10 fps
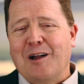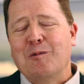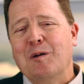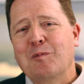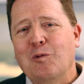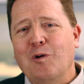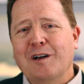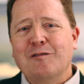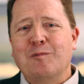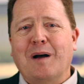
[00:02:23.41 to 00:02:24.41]
I remember
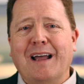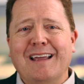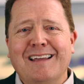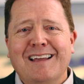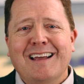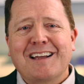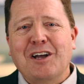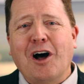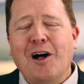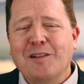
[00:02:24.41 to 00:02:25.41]
one of my
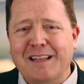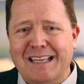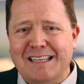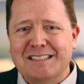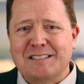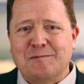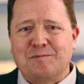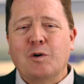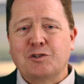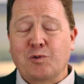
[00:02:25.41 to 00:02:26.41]
colleagues
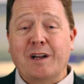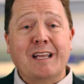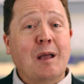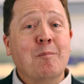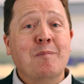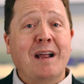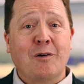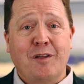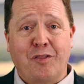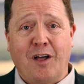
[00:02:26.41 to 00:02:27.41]
was running a
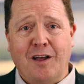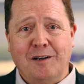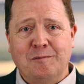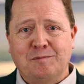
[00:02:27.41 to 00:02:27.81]
marathon